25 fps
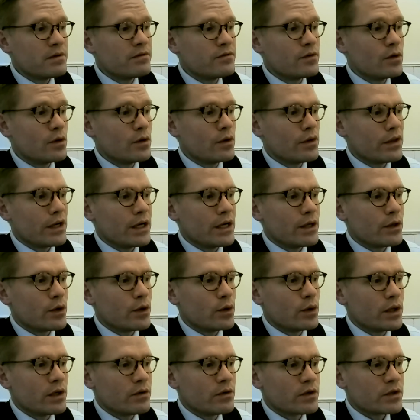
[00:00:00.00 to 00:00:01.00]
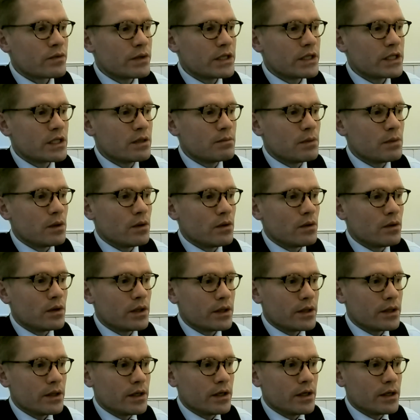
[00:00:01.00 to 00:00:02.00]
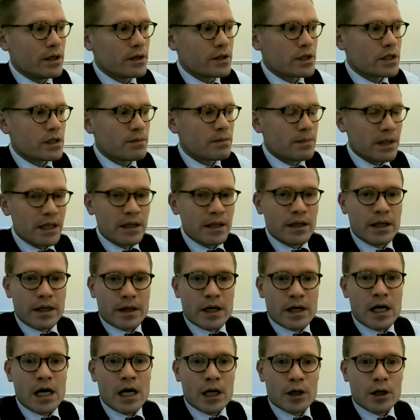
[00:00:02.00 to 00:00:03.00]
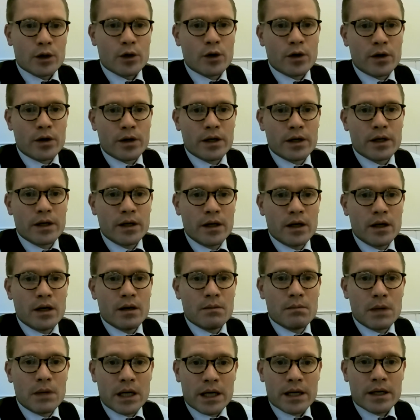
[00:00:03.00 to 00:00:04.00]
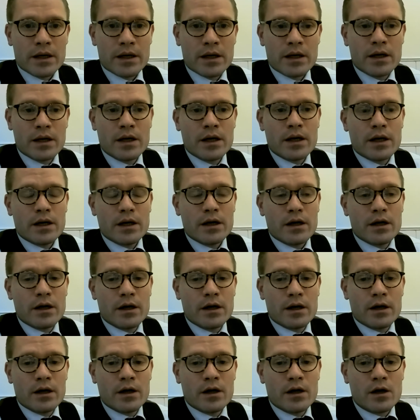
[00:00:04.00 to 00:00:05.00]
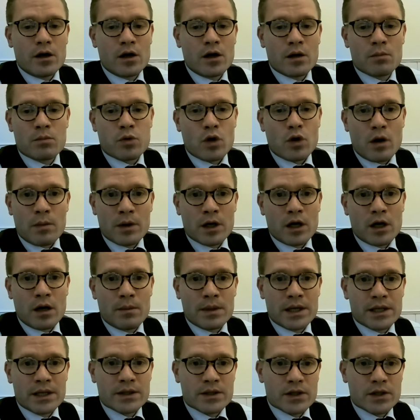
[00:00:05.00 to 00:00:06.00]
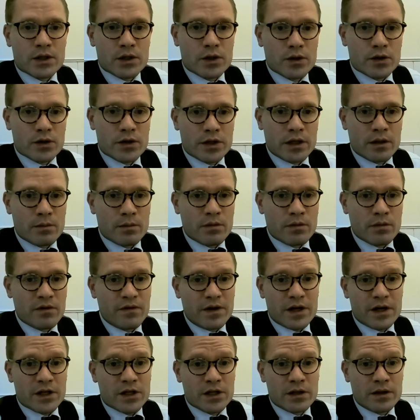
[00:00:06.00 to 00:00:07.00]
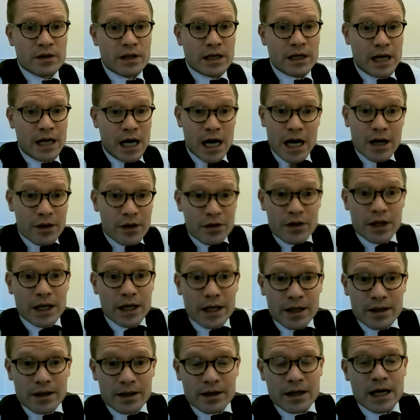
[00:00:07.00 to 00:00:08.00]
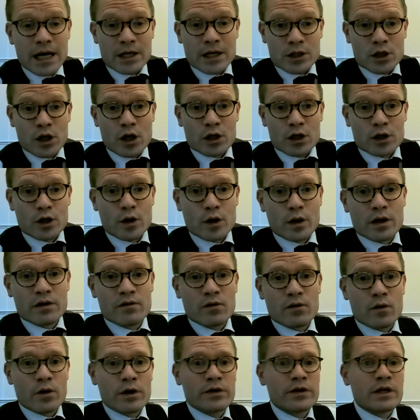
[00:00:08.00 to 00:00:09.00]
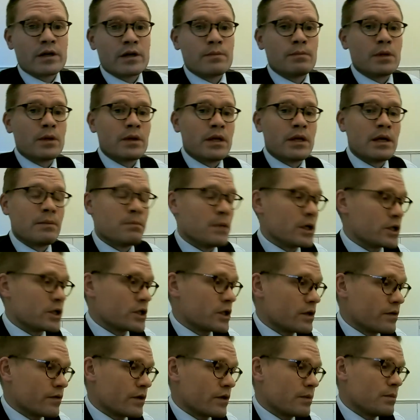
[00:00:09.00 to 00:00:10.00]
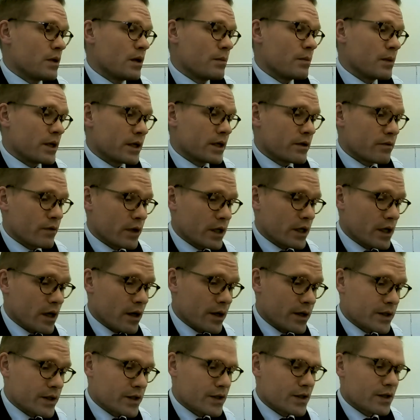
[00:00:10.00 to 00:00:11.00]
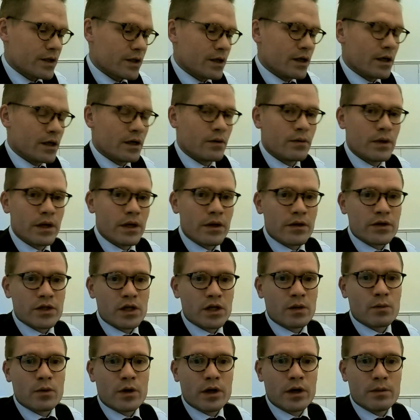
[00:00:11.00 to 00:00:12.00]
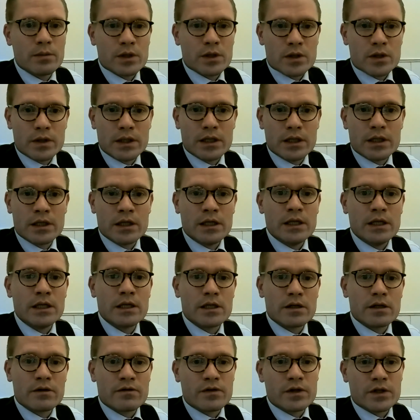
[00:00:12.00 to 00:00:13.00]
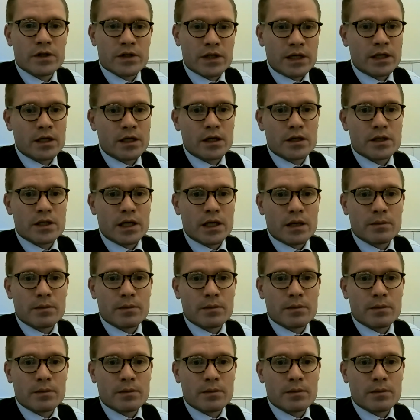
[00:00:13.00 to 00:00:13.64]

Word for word: before they thought it was reasonable uh, to spend their hard-earned money uh, on propping up an institution in the profession that I think has a lot going for it, but that much of the public regards uh, with somewhere in between indifference and